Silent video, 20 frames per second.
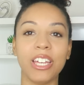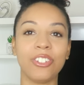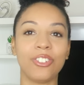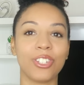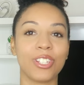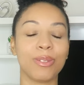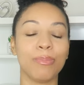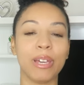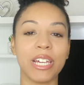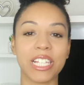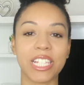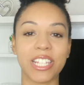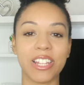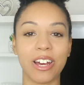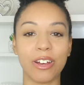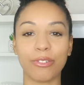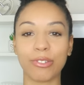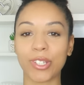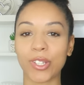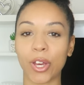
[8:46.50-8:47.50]
It just makes
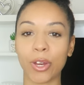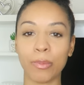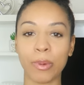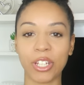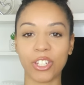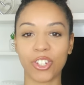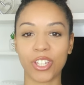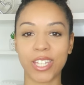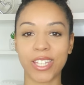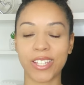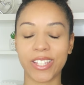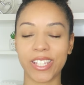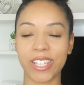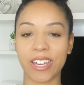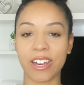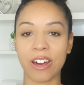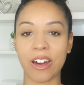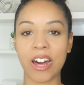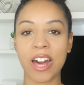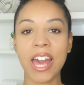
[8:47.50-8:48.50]
life so much
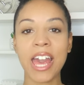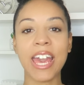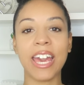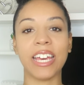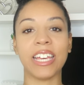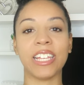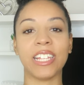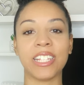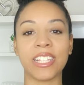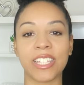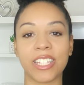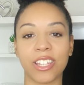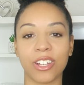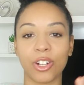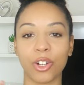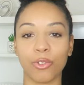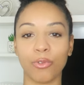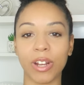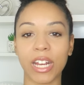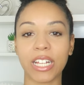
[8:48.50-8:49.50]
easier. It is the
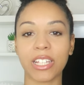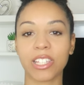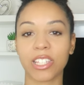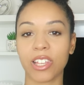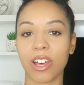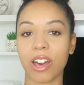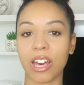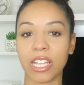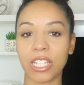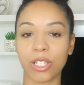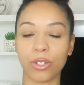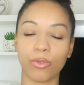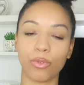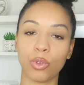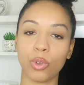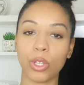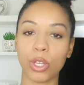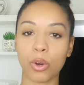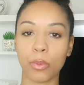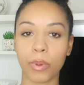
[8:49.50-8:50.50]
correct size
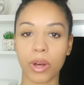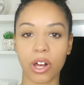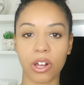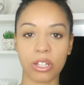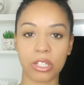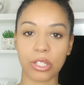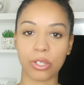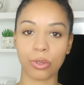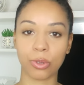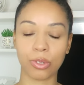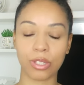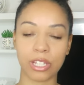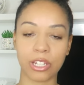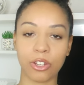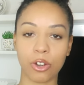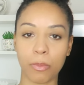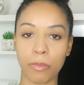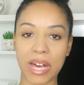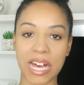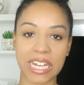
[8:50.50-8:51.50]
for your parcels
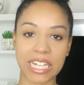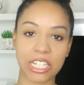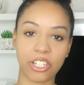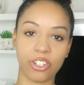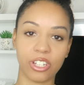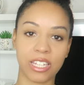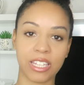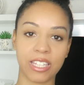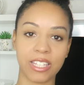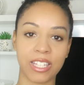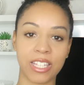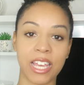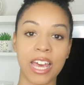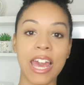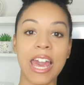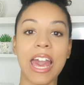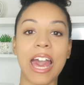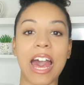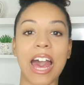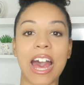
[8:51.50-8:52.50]
and your packages.
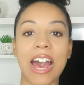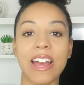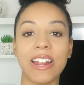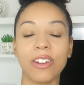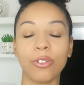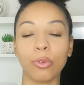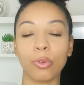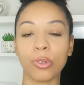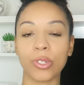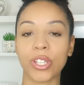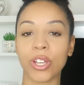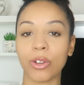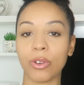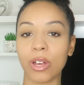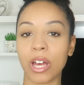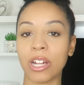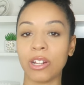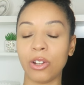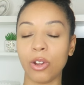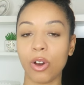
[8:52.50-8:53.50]
And
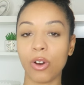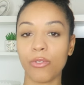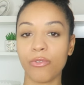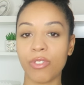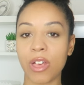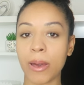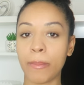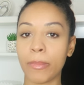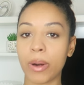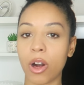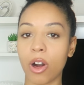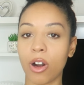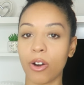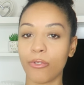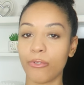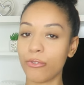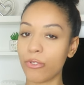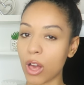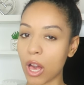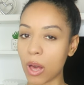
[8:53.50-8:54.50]
also, a lot of them are
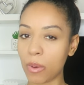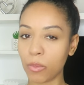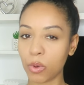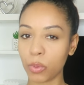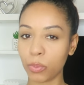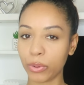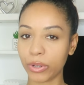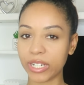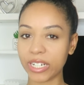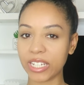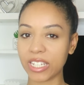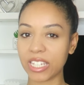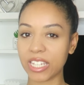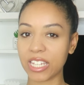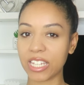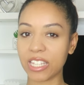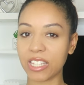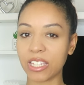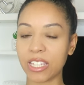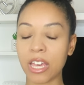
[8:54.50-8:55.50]
thermal
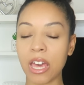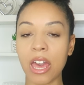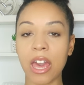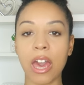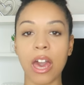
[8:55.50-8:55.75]
printed,